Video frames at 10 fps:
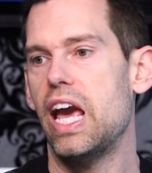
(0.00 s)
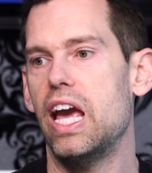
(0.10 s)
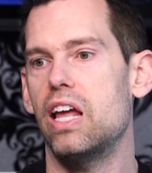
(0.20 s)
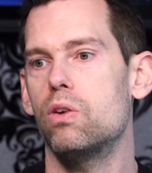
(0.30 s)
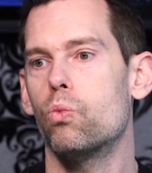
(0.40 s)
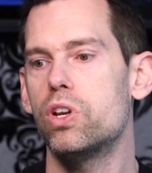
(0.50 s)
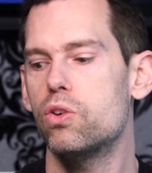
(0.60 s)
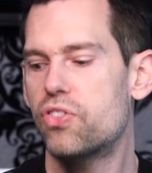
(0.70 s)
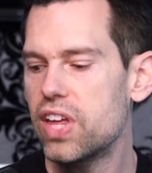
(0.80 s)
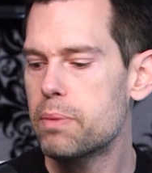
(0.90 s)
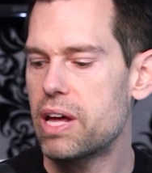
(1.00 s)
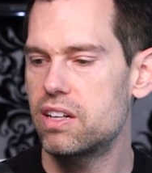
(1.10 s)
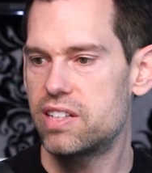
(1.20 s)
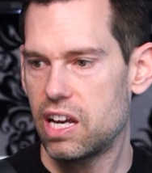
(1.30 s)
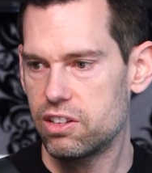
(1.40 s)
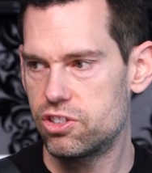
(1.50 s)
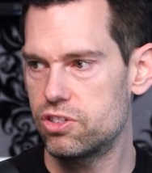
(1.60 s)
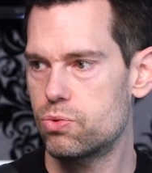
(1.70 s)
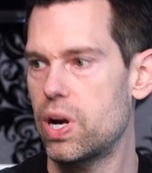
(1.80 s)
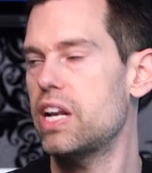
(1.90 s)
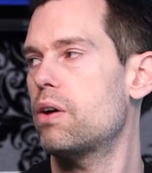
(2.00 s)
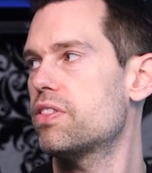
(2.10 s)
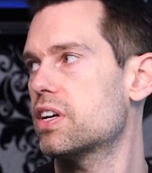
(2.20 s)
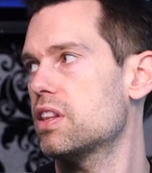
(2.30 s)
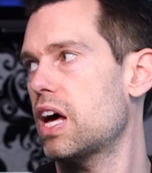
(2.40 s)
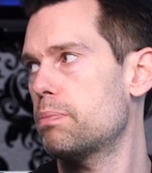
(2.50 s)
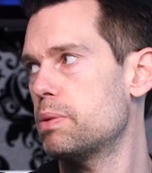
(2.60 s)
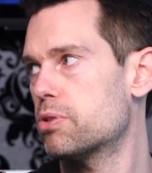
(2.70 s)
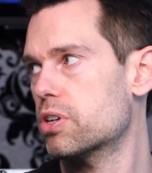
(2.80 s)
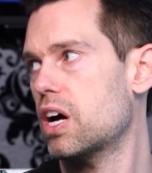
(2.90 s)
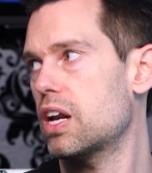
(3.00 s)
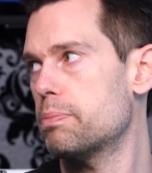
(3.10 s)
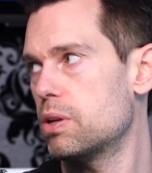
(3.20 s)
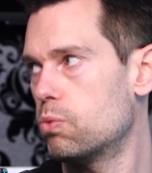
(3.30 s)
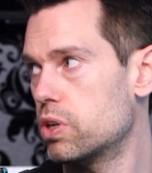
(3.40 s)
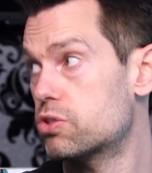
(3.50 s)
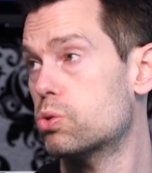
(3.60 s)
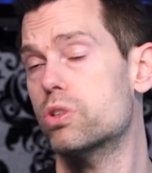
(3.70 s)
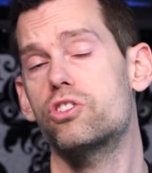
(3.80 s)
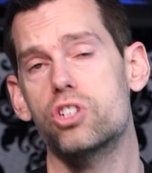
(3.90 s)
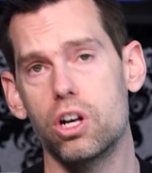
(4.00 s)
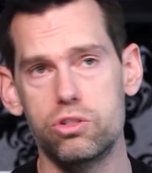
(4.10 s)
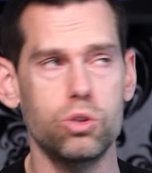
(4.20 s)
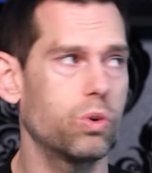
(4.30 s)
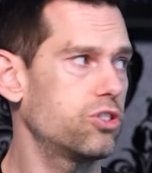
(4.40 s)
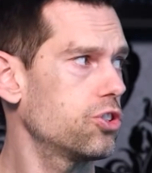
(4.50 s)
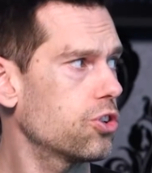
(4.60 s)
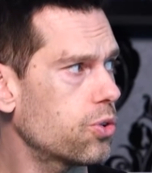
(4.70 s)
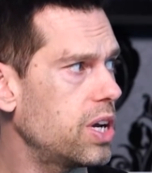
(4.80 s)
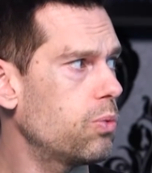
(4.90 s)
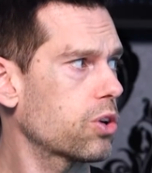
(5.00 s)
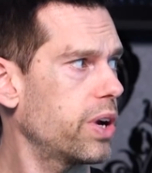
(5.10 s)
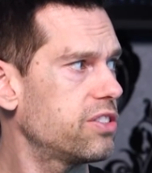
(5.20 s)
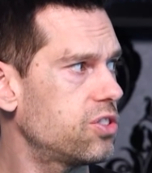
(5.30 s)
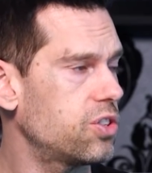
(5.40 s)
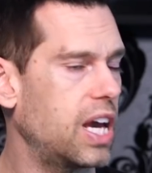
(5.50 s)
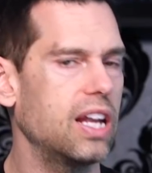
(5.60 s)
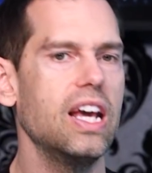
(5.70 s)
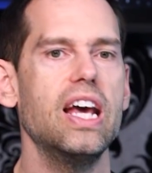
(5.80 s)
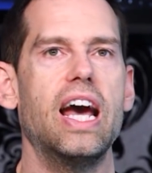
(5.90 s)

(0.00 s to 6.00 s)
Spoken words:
And when you think about intelligence, right now, I think a lot of people are caught up in what school did you go to, what's your degree, what grades did you get?